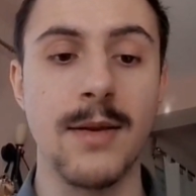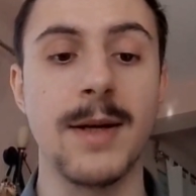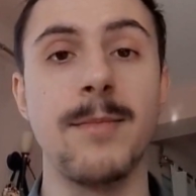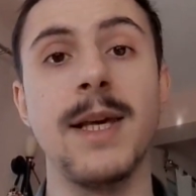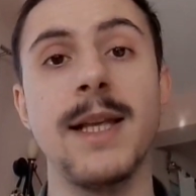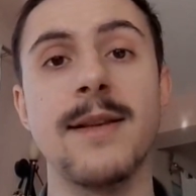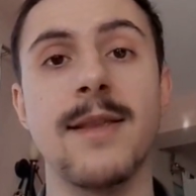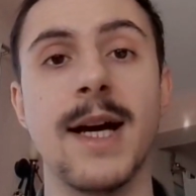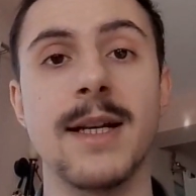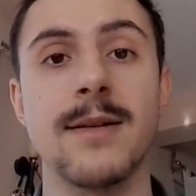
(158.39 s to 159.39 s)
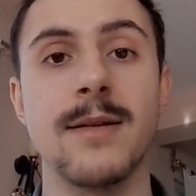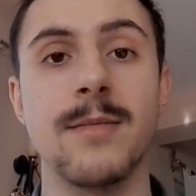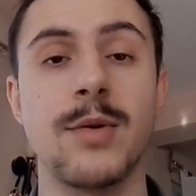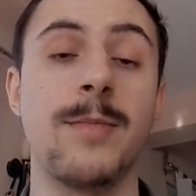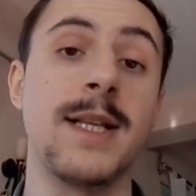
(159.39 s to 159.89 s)
That means that
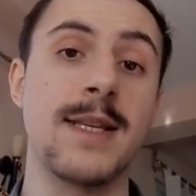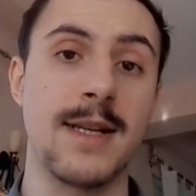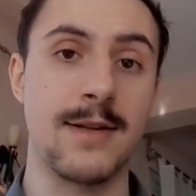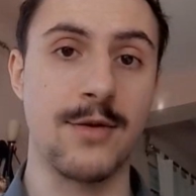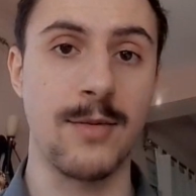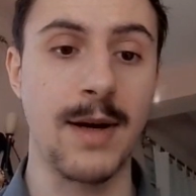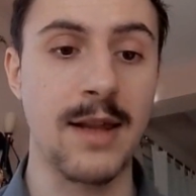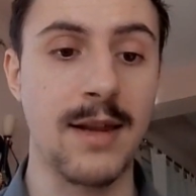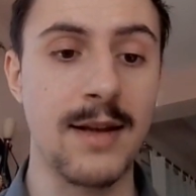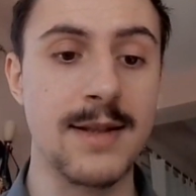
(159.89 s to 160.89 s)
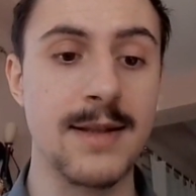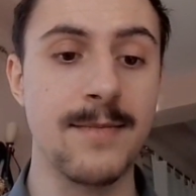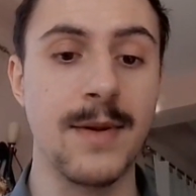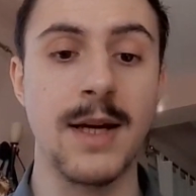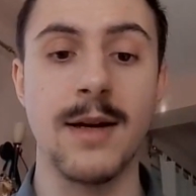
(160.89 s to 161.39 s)
propensity score methods
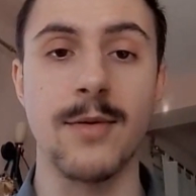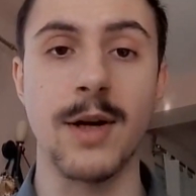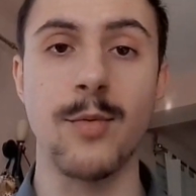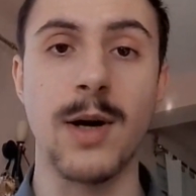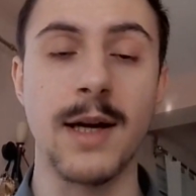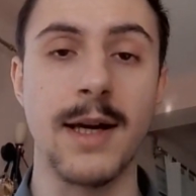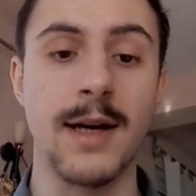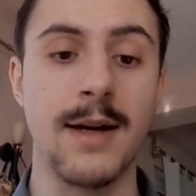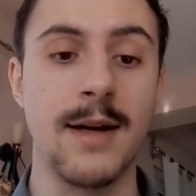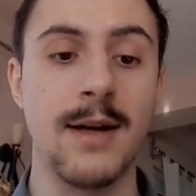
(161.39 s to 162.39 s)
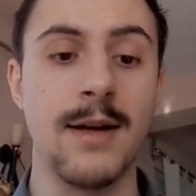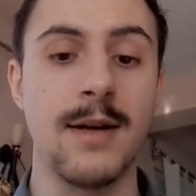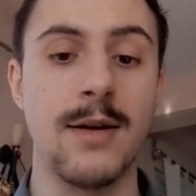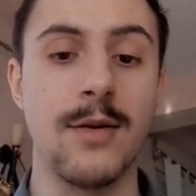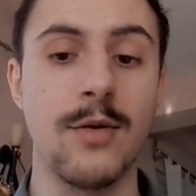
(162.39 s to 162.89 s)
require
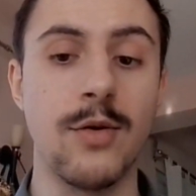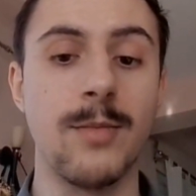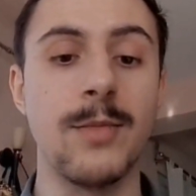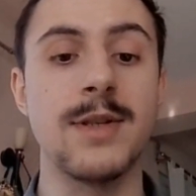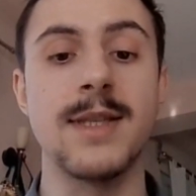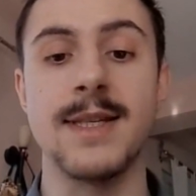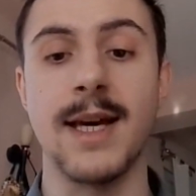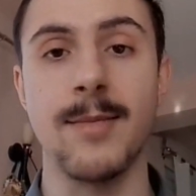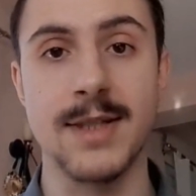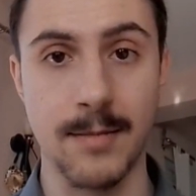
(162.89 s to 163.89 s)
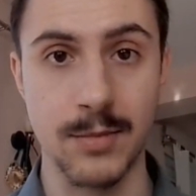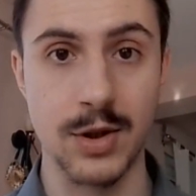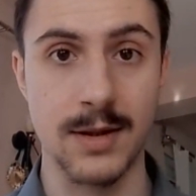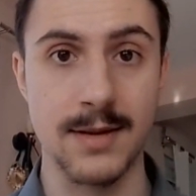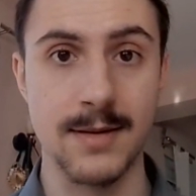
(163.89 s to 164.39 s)
almost the same
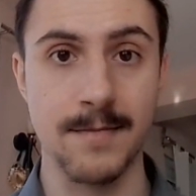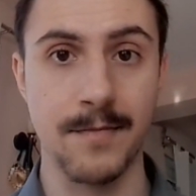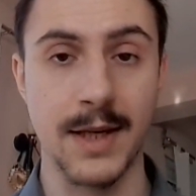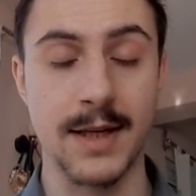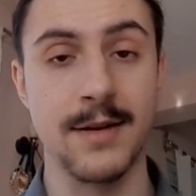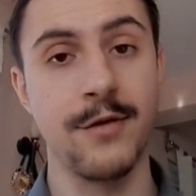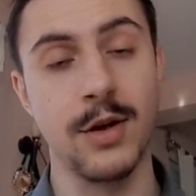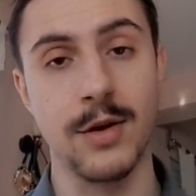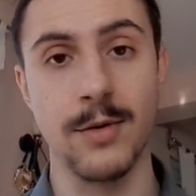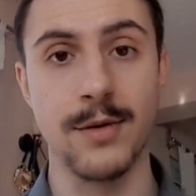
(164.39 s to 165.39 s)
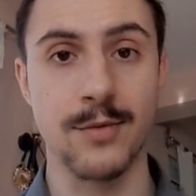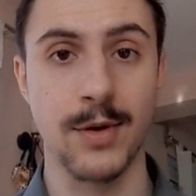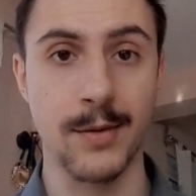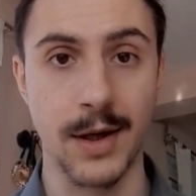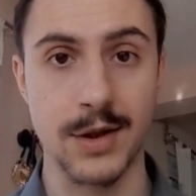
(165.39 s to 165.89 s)
assumptions as if you used
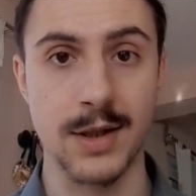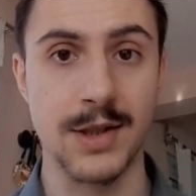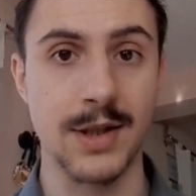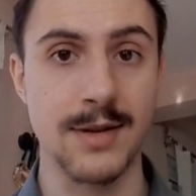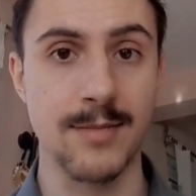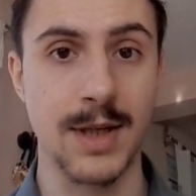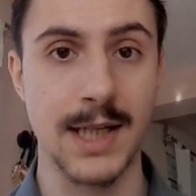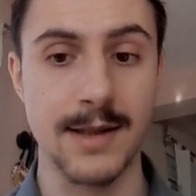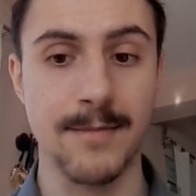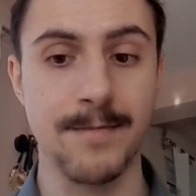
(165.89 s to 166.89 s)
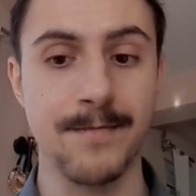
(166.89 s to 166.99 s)
regression adjustment.